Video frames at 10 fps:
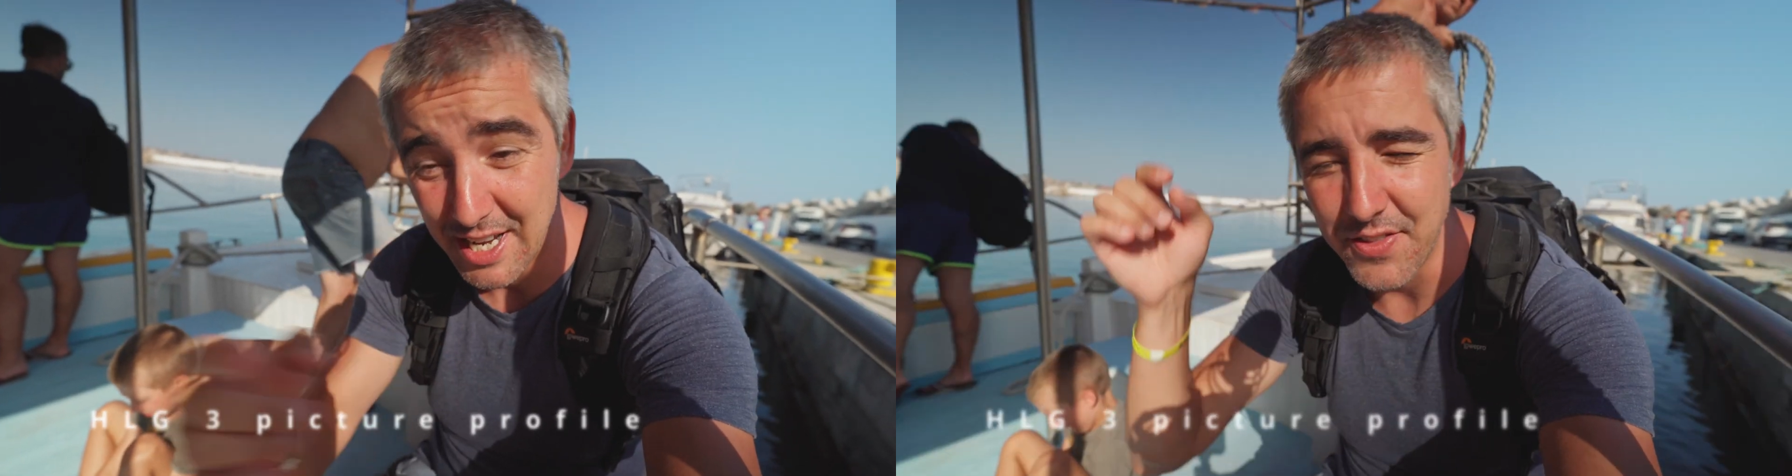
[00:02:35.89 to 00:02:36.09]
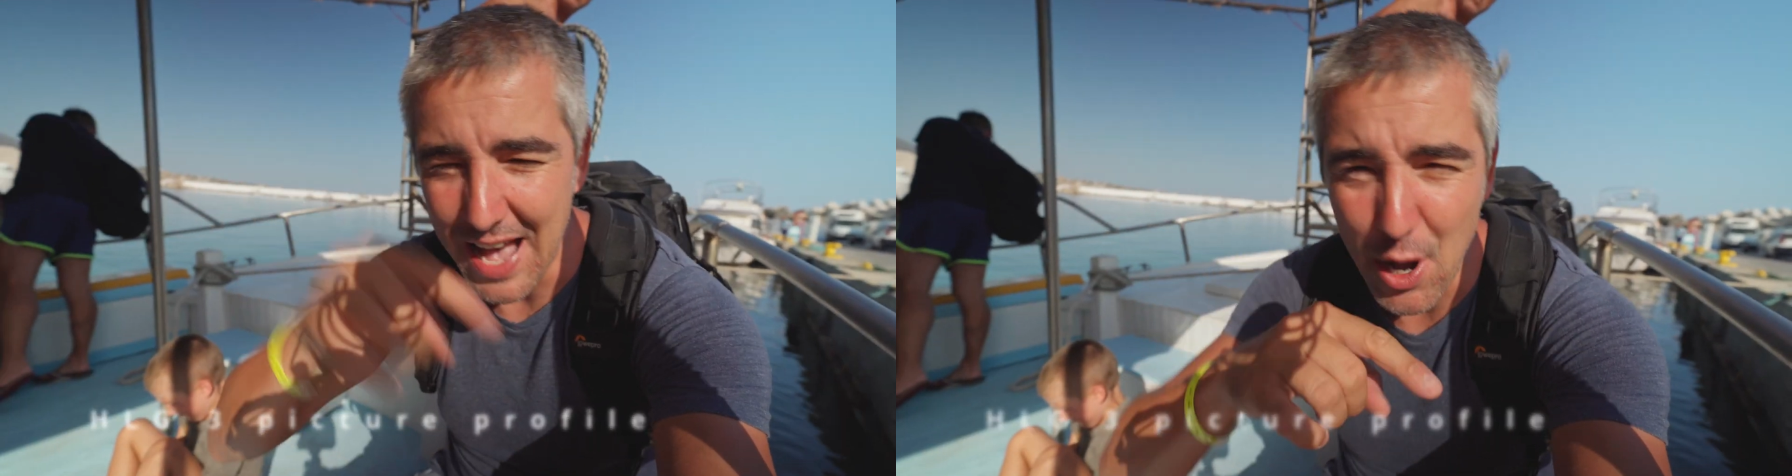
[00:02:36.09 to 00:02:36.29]

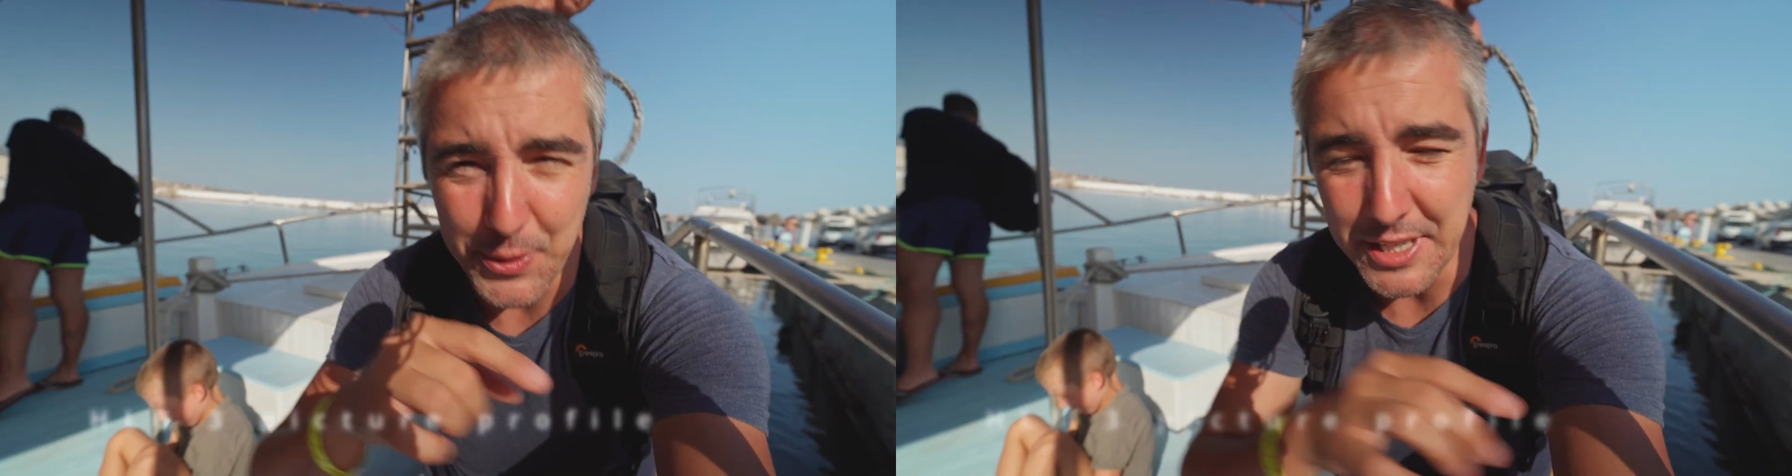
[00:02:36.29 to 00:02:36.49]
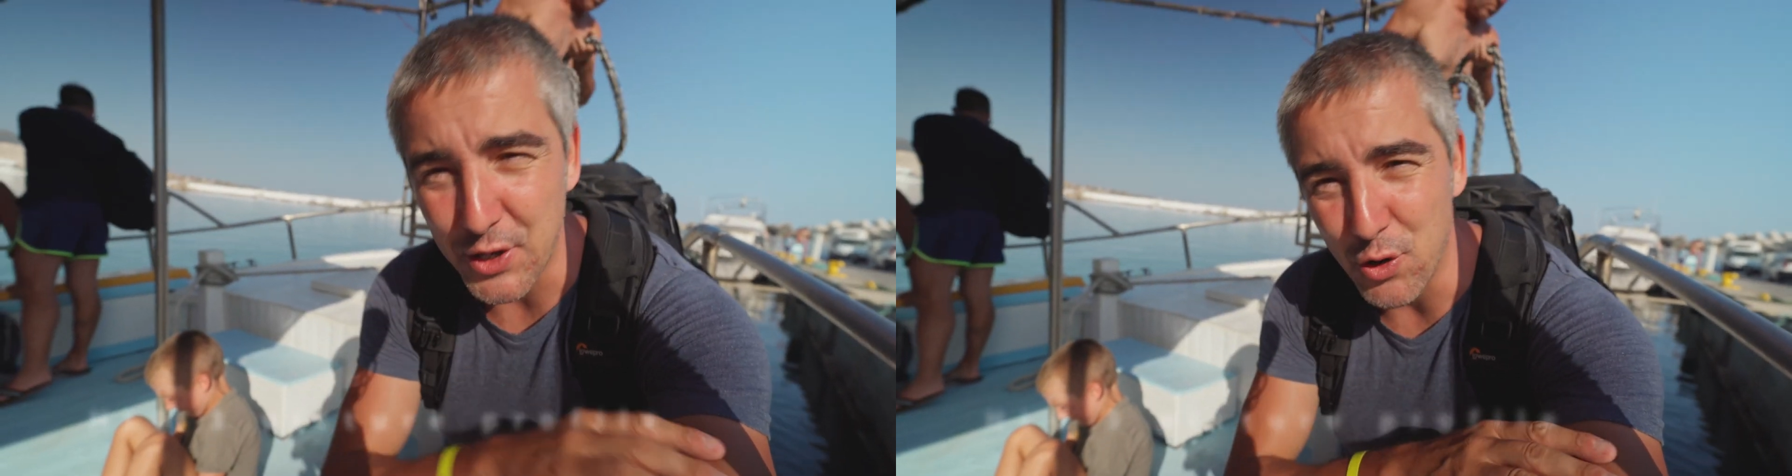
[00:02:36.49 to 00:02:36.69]
Now we
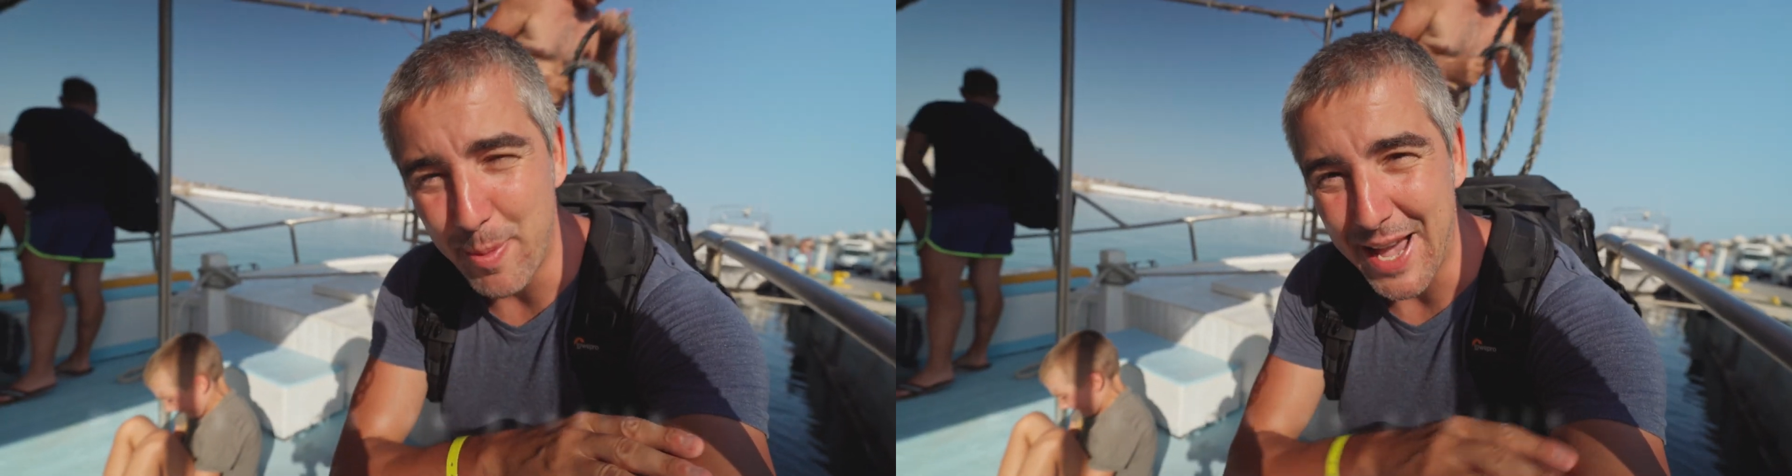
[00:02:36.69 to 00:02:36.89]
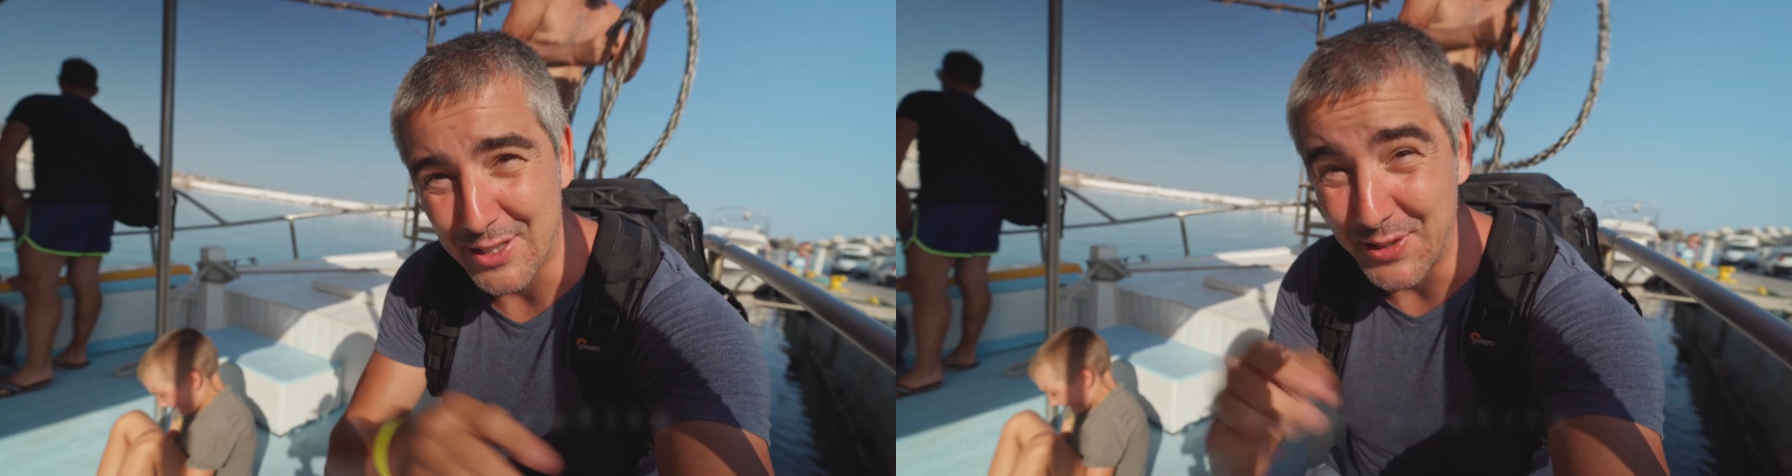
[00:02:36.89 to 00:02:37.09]
need to go
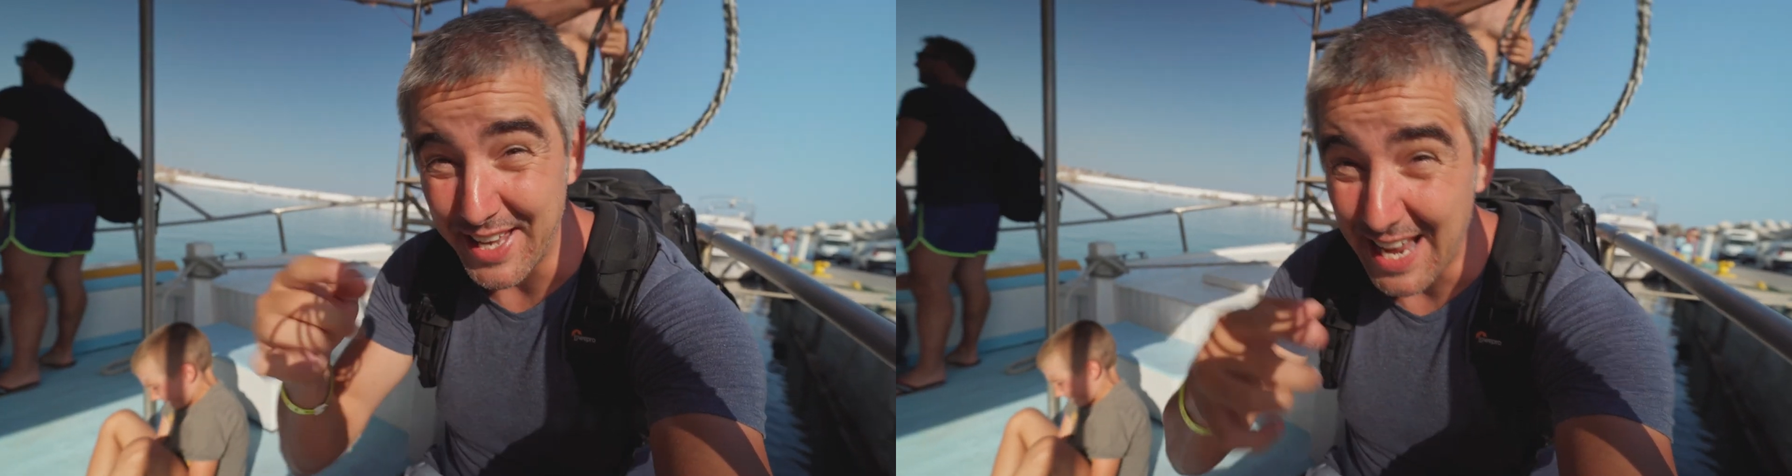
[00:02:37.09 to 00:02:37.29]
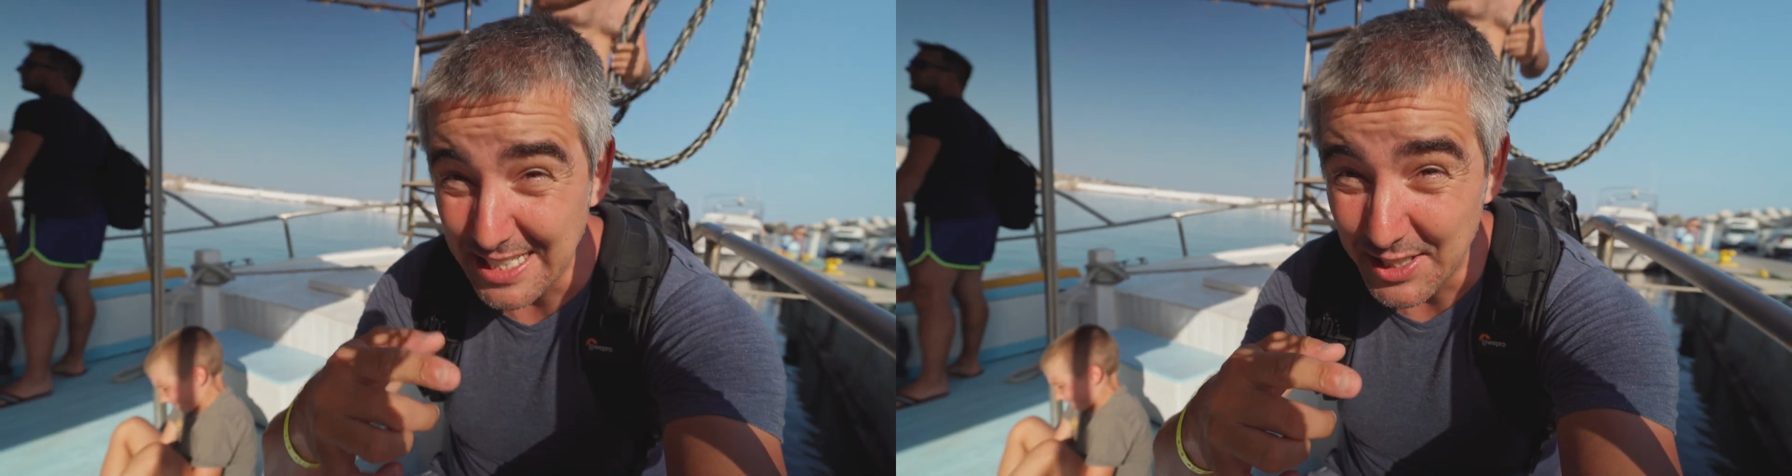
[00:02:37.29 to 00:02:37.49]
back to the
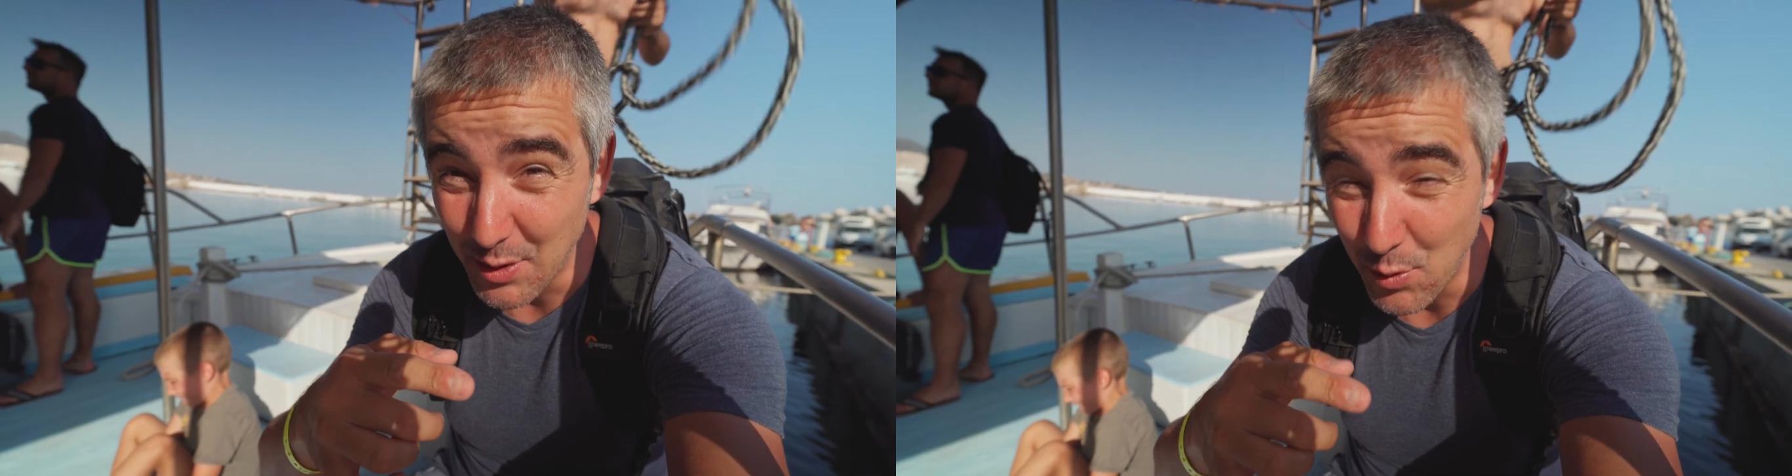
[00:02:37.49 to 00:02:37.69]
editing